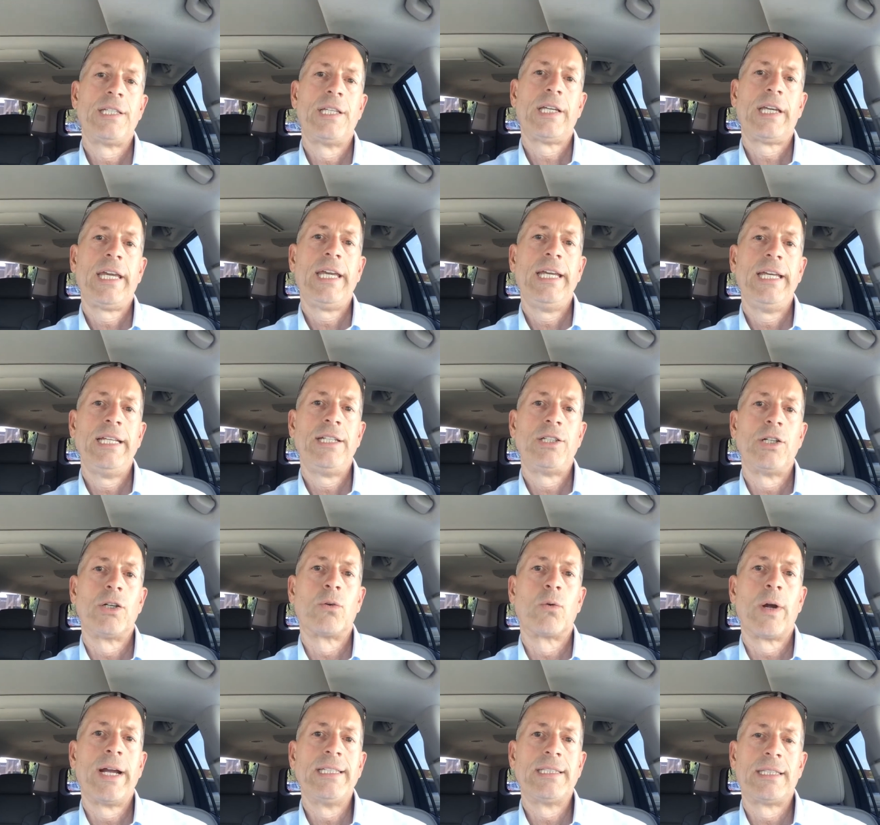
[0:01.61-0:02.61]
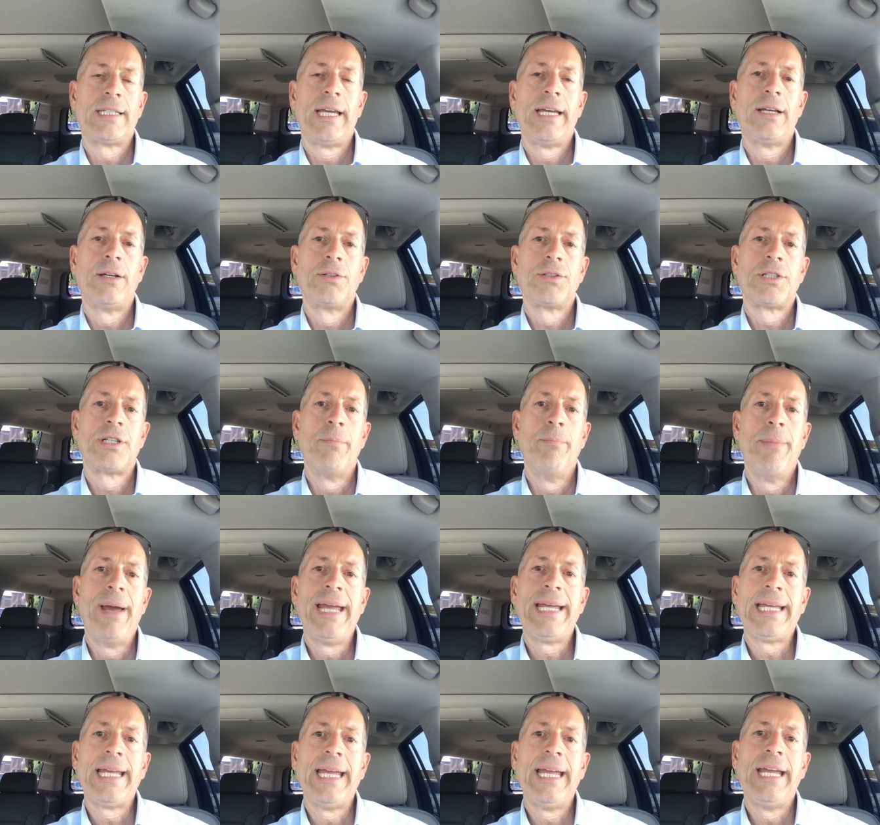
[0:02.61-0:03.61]
the key to great sales, to
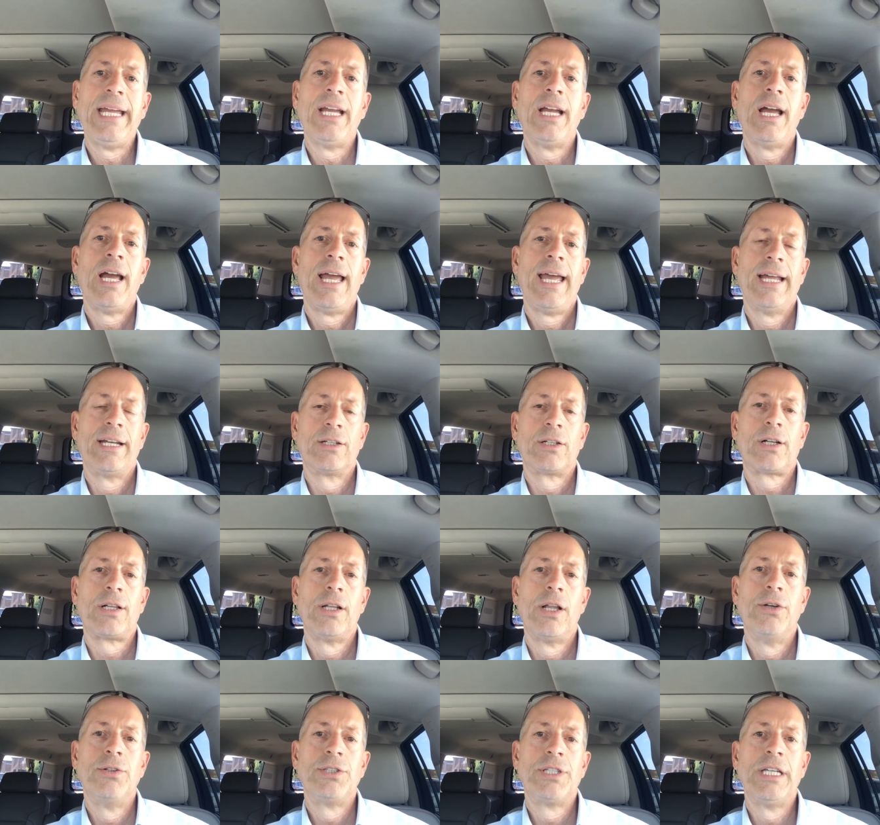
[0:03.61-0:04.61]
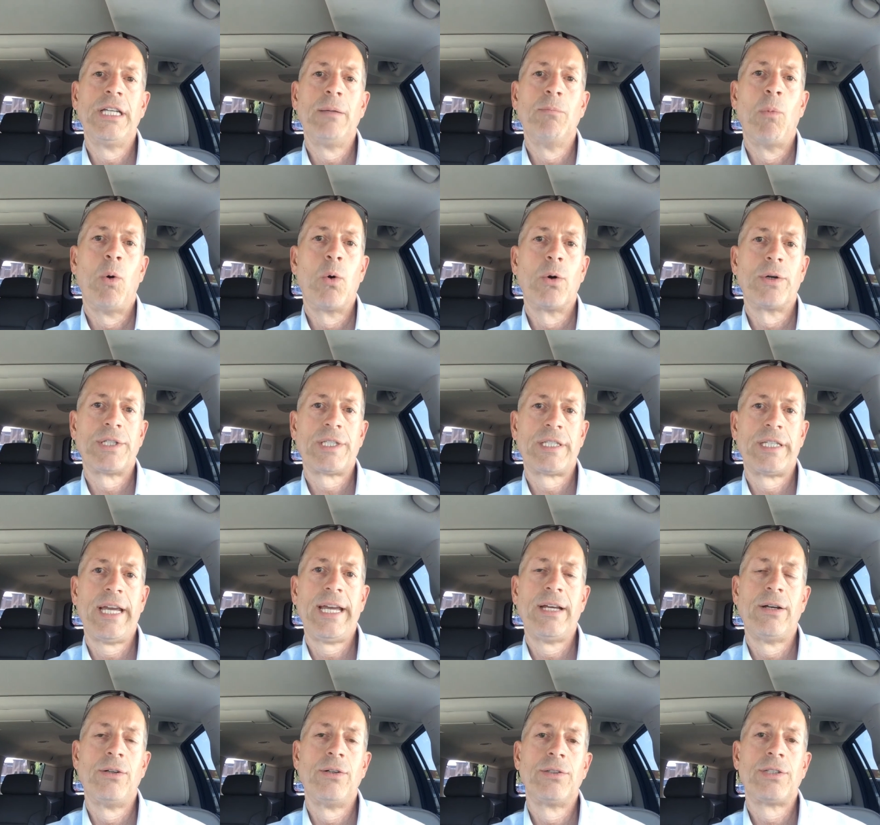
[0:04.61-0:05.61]
making and closing more
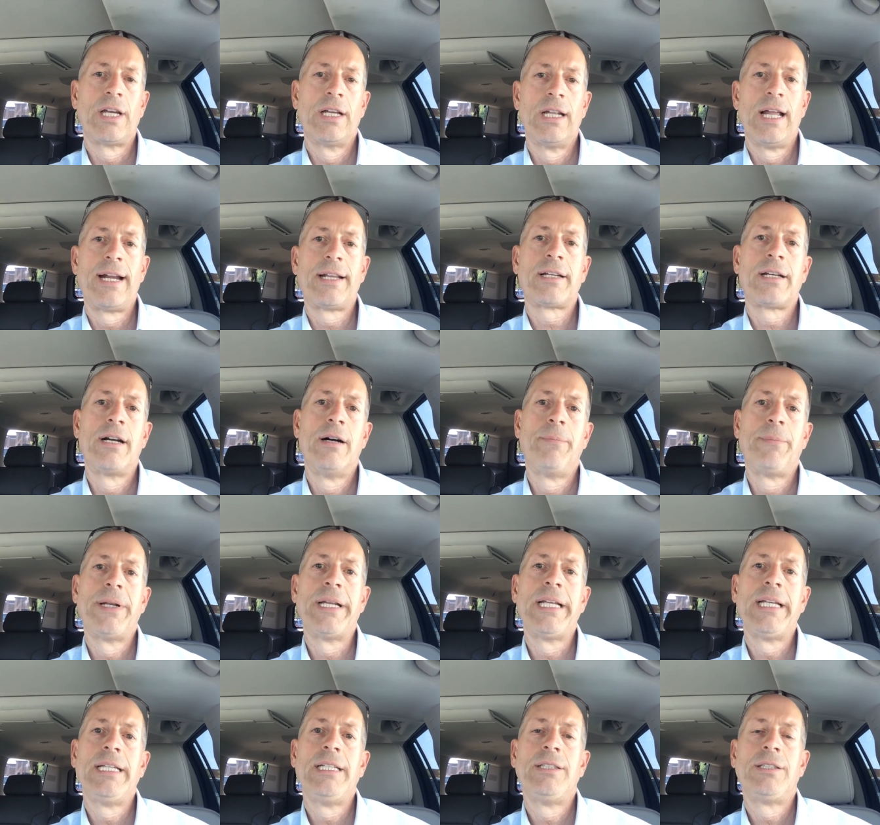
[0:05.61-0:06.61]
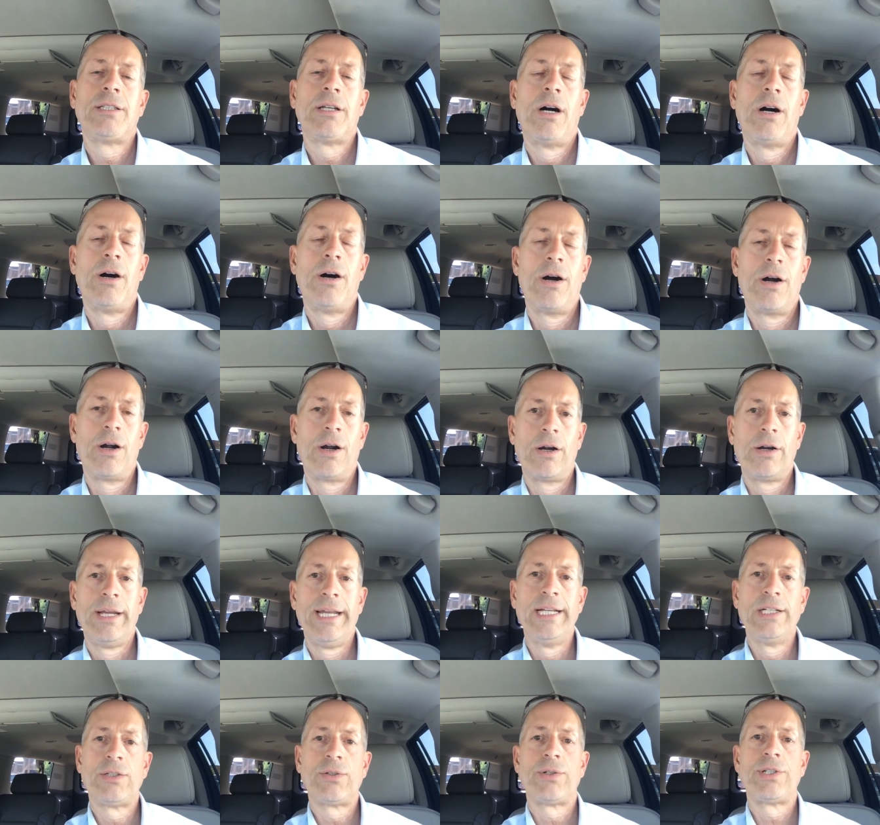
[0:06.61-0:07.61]
sales. A lot of companies are
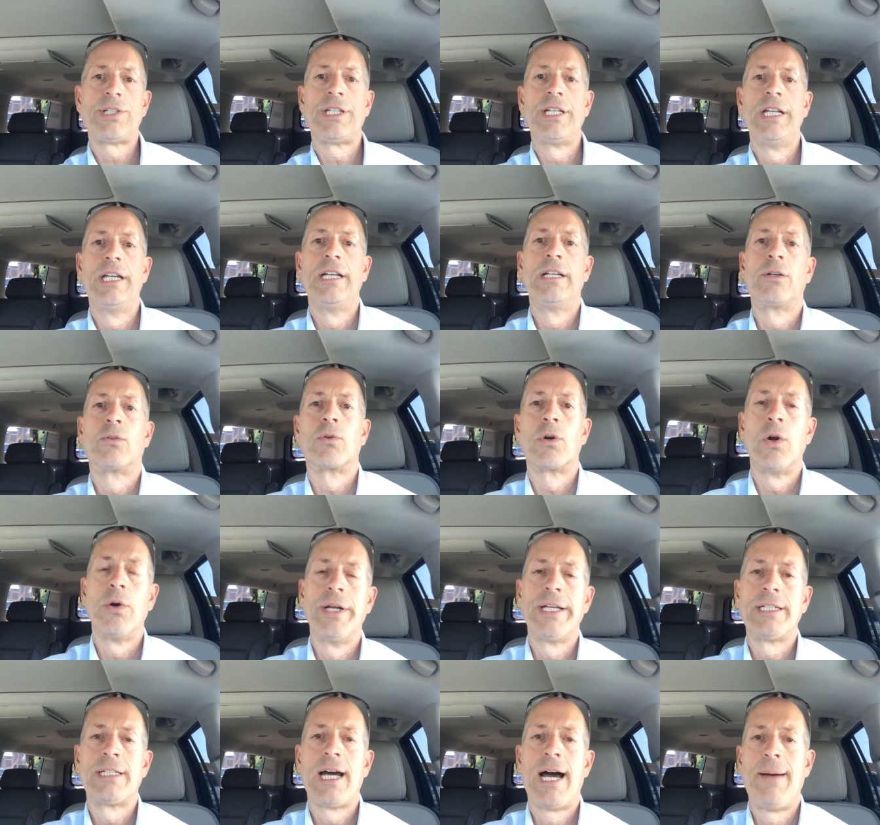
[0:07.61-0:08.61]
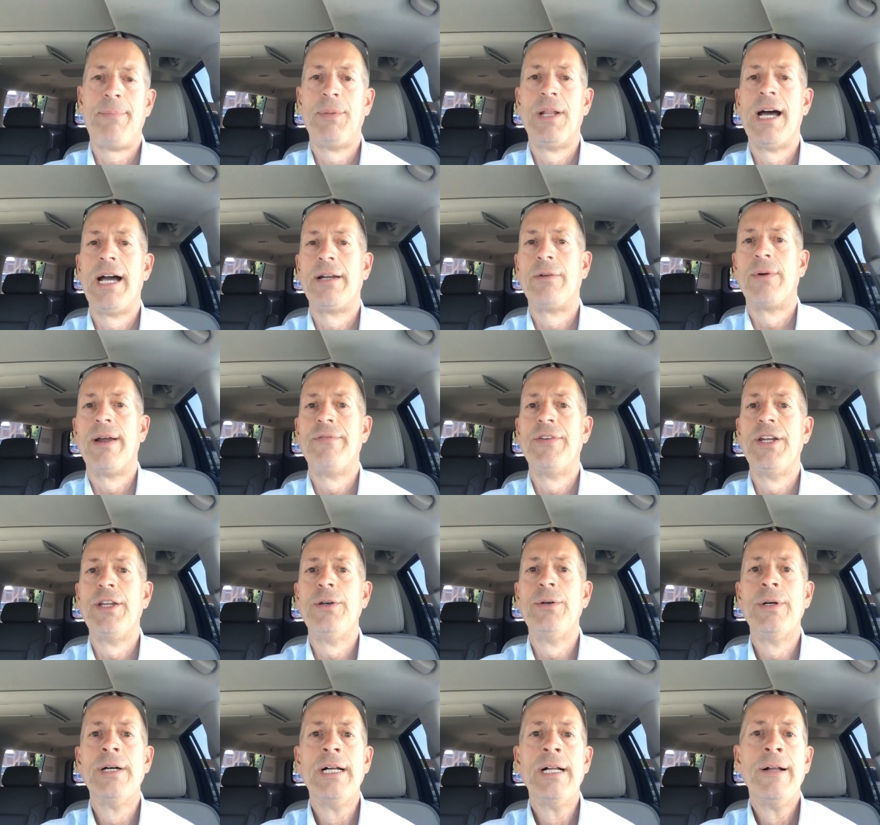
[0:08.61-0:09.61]
interested in growing top line
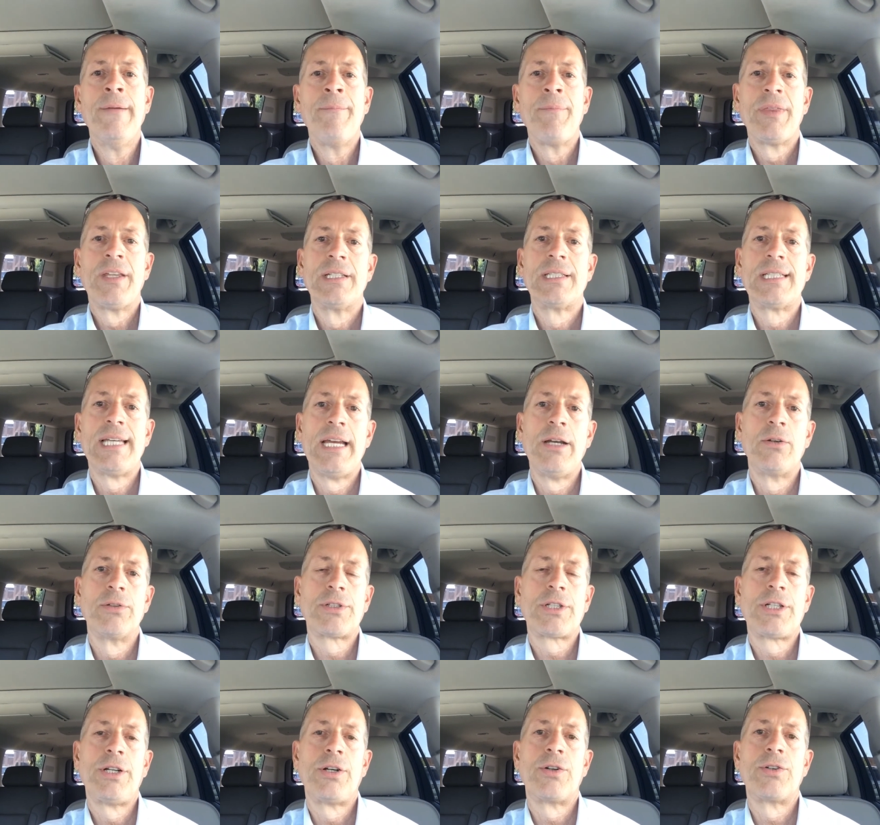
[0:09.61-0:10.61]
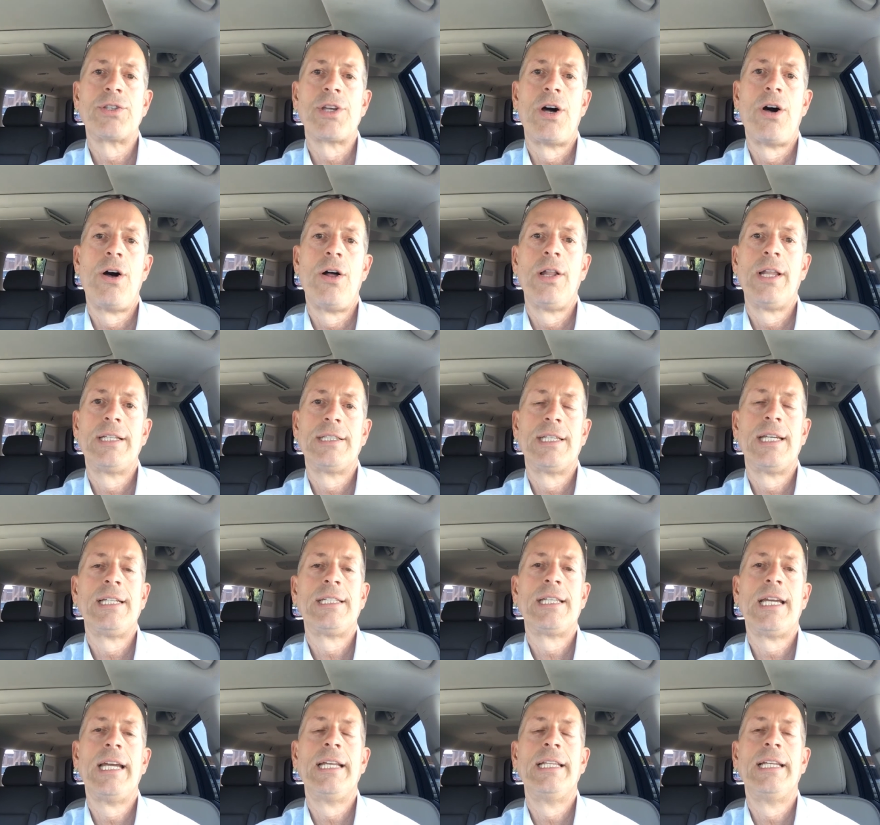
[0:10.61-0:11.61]
revenue. Sales cures all, as they
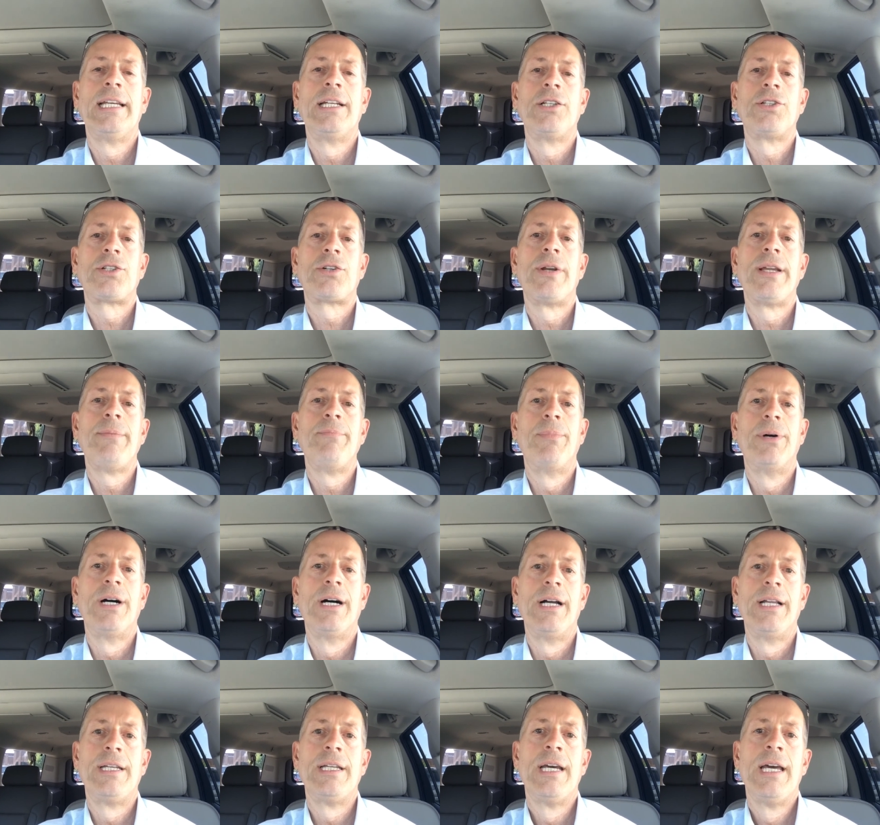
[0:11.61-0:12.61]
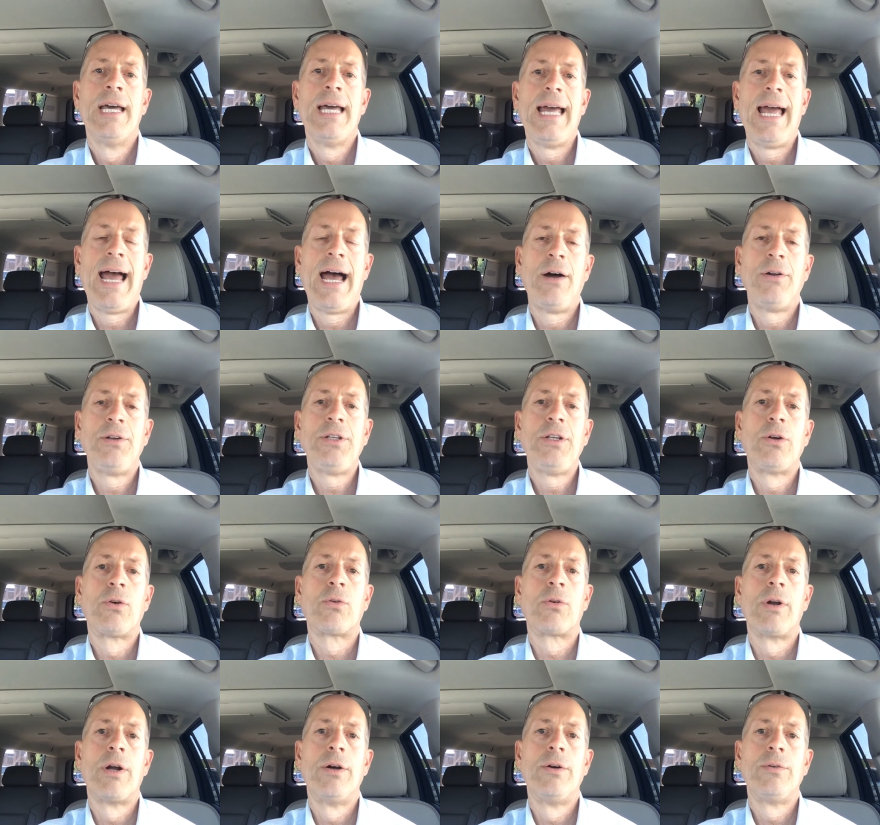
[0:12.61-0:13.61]
say in the industry, but how do you
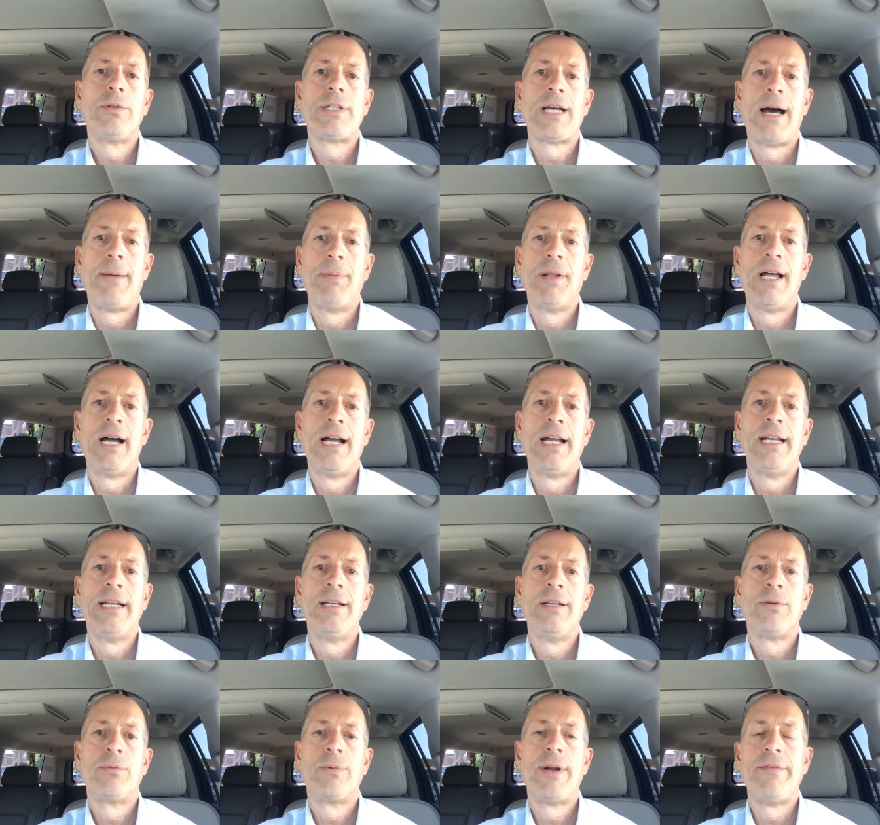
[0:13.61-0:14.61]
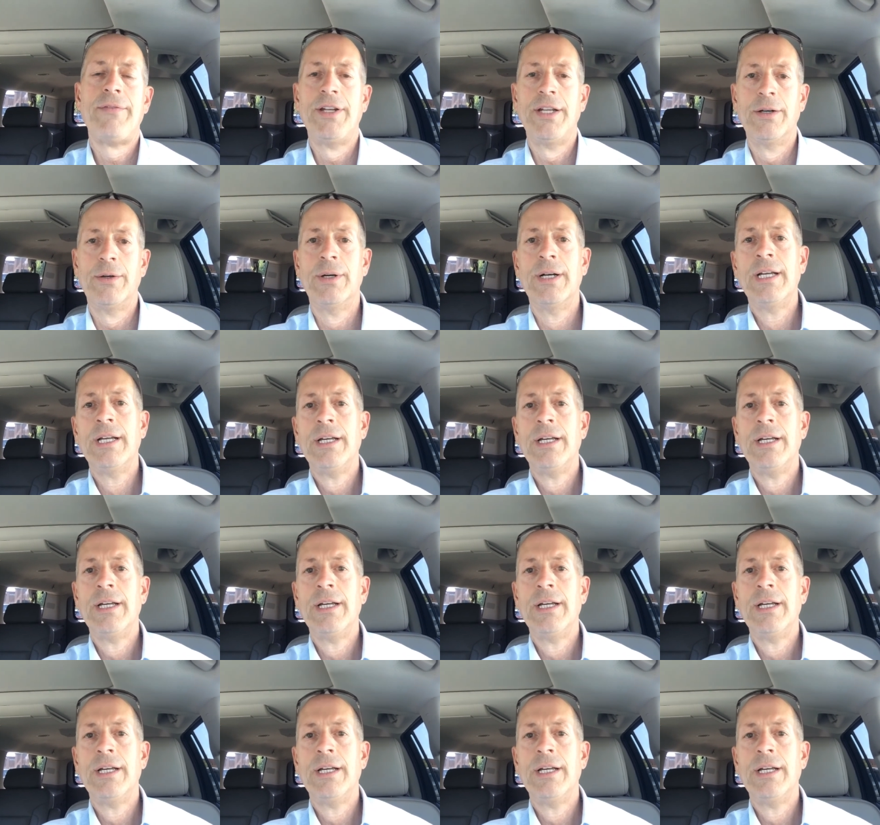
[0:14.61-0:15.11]
grow top line revenue?